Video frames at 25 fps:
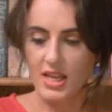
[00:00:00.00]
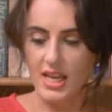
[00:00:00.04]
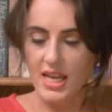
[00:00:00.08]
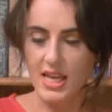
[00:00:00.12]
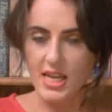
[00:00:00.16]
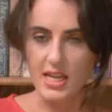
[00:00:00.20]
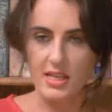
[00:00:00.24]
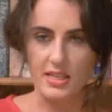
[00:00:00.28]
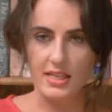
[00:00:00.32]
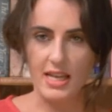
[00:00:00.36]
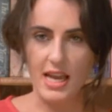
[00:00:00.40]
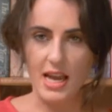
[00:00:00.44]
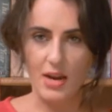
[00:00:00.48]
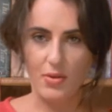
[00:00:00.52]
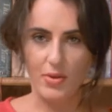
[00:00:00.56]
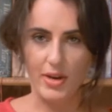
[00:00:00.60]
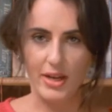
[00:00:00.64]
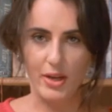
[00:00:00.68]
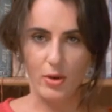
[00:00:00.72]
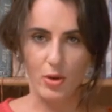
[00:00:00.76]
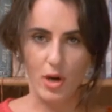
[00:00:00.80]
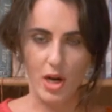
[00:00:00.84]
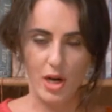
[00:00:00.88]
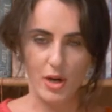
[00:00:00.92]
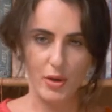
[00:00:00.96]
eat dairy
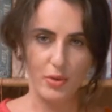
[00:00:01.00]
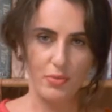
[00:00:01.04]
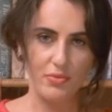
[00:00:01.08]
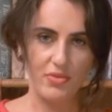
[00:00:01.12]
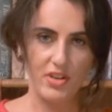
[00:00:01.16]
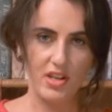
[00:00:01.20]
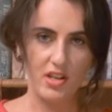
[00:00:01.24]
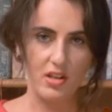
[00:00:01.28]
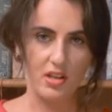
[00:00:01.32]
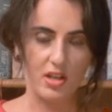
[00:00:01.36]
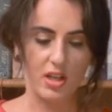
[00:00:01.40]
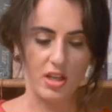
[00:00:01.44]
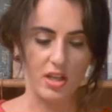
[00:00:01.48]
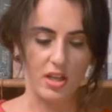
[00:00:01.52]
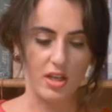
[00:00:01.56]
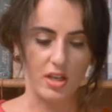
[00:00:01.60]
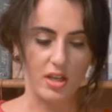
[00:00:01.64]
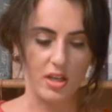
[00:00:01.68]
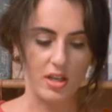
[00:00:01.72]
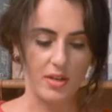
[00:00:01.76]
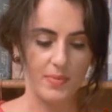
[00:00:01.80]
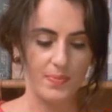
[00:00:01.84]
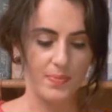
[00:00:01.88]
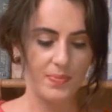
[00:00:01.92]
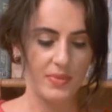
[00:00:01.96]
or aren't
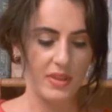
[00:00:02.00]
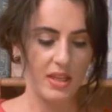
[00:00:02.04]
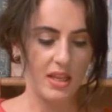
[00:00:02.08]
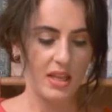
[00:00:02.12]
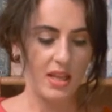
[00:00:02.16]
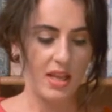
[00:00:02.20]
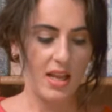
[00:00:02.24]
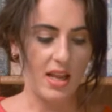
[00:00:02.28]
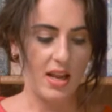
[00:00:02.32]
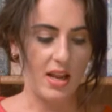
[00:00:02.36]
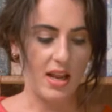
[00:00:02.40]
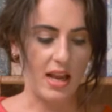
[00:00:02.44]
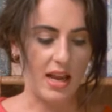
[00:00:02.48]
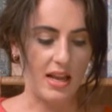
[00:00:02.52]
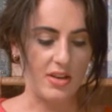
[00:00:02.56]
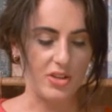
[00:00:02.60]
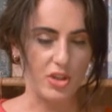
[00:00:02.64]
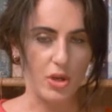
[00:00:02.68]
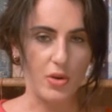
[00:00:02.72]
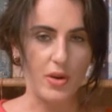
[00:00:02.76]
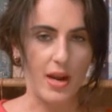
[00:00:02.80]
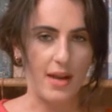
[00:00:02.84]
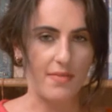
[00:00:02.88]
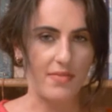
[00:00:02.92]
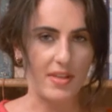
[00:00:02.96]
vegan and
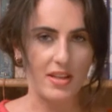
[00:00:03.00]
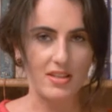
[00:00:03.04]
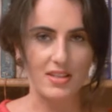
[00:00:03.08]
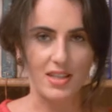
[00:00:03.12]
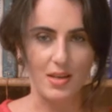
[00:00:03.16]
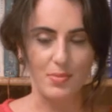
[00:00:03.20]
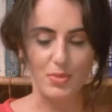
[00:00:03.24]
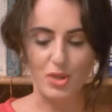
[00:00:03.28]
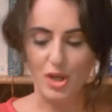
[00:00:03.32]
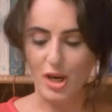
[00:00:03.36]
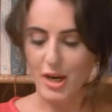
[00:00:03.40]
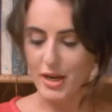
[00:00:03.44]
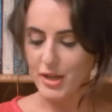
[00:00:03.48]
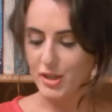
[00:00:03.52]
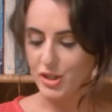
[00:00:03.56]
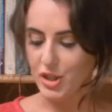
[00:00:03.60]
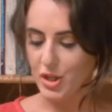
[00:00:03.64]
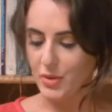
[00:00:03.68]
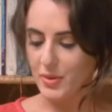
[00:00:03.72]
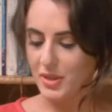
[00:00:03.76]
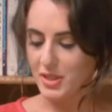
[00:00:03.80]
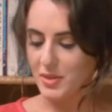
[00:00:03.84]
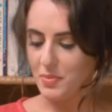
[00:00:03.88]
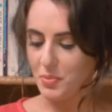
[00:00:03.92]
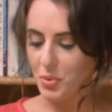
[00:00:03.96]
don't have that same diet as
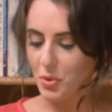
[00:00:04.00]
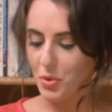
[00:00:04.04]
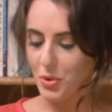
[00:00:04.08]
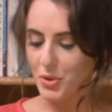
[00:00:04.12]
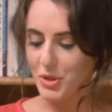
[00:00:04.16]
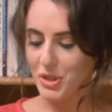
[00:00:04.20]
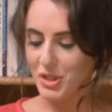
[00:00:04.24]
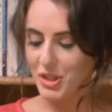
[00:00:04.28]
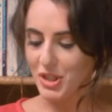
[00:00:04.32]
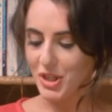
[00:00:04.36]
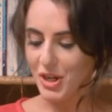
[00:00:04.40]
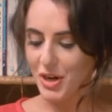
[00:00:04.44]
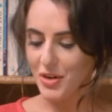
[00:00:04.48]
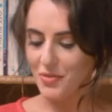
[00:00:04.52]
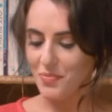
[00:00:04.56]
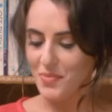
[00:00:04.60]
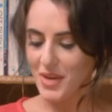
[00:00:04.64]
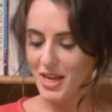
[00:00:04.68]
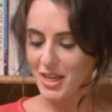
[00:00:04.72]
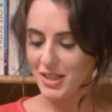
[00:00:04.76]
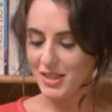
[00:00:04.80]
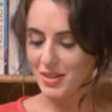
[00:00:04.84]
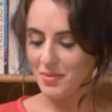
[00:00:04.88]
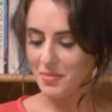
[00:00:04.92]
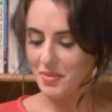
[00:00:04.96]
you, it's important to kind of
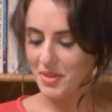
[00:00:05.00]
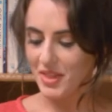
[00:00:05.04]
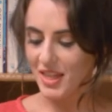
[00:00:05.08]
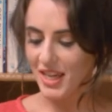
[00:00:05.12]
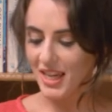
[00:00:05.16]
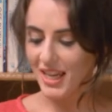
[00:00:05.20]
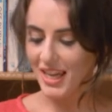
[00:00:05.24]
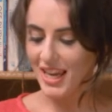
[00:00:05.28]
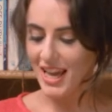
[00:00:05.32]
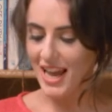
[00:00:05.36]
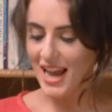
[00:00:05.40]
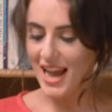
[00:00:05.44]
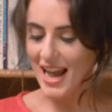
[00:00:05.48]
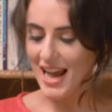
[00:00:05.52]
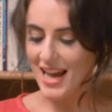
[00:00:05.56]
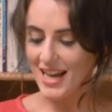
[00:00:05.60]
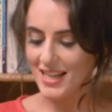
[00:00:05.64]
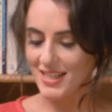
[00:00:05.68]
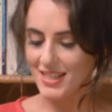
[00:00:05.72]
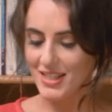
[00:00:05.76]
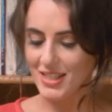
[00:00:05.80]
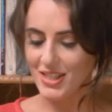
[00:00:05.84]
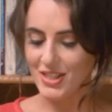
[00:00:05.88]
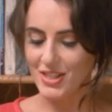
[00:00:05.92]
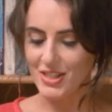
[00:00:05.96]
make something
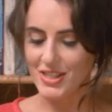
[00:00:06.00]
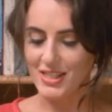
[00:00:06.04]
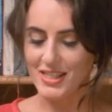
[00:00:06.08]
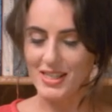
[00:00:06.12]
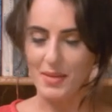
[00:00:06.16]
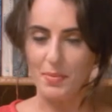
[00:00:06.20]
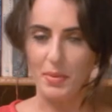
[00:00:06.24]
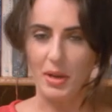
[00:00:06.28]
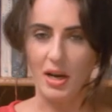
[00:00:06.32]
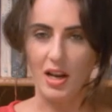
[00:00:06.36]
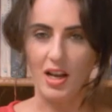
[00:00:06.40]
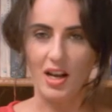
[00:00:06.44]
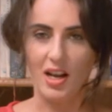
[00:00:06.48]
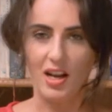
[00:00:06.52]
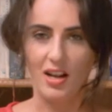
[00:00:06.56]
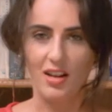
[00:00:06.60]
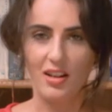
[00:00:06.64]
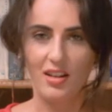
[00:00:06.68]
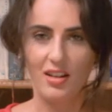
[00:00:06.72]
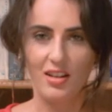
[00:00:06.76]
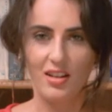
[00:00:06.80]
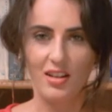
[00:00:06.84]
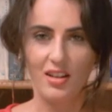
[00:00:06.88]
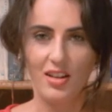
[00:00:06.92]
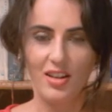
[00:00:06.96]
as similar
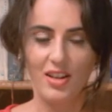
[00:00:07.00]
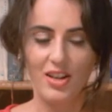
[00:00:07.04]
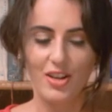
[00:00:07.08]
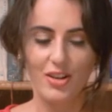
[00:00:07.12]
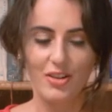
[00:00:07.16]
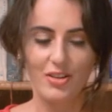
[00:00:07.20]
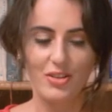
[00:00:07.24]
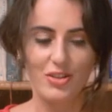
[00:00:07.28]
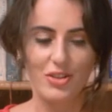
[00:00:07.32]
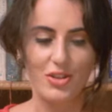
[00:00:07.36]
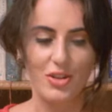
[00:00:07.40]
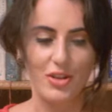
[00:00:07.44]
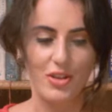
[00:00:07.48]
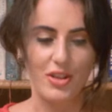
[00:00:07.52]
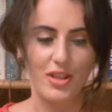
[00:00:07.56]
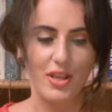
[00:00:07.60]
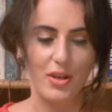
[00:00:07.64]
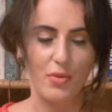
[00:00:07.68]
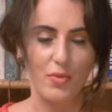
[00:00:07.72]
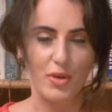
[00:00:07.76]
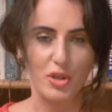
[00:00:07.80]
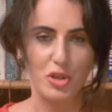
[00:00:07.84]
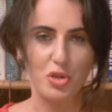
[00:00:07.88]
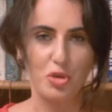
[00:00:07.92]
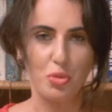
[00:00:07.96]
to the
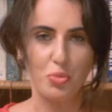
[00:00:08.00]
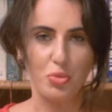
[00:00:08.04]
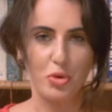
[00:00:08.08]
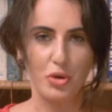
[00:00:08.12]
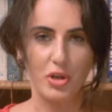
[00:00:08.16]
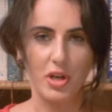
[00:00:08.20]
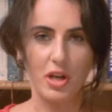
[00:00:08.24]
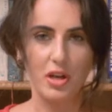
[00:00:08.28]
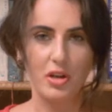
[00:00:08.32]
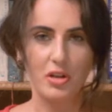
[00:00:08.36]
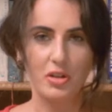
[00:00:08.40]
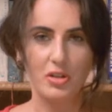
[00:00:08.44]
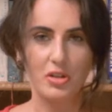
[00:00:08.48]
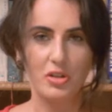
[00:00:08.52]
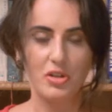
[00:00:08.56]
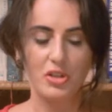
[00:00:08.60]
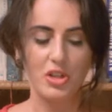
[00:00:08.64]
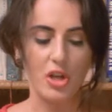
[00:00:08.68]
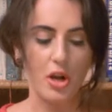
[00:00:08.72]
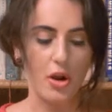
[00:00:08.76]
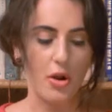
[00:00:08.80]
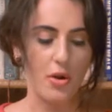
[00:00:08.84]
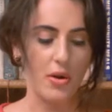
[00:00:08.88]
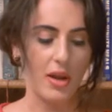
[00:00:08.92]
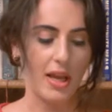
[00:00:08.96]
original product.
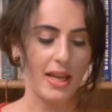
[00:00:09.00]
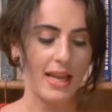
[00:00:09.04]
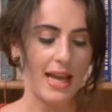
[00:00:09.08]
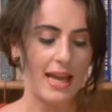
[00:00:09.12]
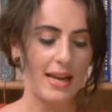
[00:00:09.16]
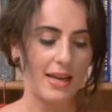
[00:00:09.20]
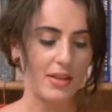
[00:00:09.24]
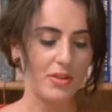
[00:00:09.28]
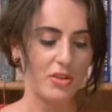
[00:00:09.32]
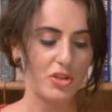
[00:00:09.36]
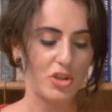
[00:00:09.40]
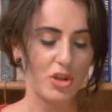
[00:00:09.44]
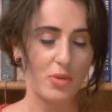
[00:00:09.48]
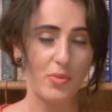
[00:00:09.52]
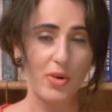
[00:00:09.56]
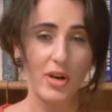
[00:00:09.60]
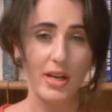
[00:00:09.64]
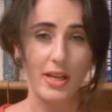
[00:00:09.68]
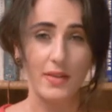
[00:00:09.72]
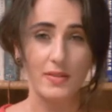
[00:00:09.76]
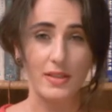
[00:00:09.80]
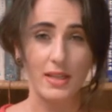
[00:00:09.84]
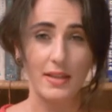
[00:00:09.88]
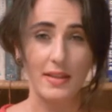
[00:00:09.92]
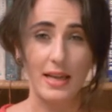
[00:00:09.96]
So like adding the turmeric
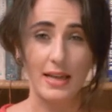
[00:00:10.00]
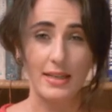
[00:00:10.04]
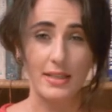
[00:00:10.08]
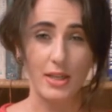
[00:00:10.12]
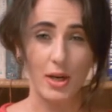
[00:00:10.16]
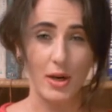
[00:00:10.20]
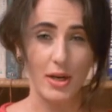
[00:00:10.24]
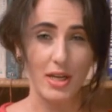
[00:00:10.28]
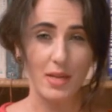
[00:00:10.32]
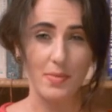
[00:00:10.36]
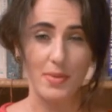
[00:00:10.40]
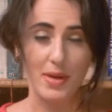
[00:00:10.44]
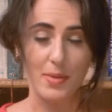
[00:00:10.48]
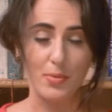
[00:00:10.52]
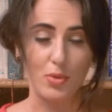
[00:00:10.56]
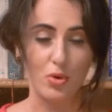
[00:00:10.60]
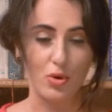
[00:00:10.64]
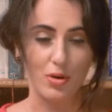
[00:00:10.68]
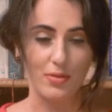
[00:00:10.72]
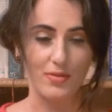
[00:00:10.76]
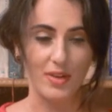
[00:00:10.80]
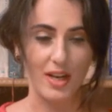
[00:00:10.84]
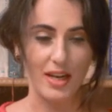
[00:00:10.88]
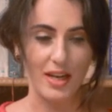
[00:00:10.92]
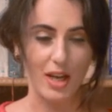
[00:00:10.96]
gives it that tiny bit more
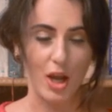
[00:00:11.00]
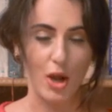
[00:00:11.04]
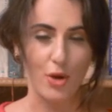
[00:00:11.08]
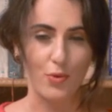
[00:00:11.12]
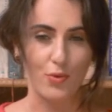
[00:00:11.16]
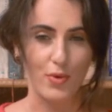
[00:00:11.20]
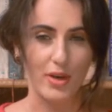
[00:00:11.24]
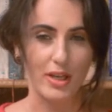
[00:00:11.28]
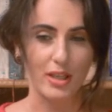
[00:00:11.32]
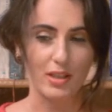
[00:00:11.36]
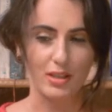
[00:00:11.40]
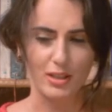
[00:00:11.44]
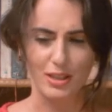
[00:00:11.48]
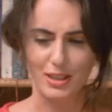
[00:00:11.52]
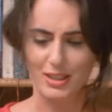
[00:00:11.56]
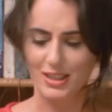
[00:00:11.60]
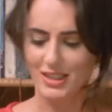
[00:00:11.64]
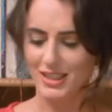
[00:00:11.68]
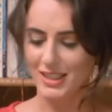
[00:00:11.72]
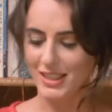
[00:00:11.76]
of like a real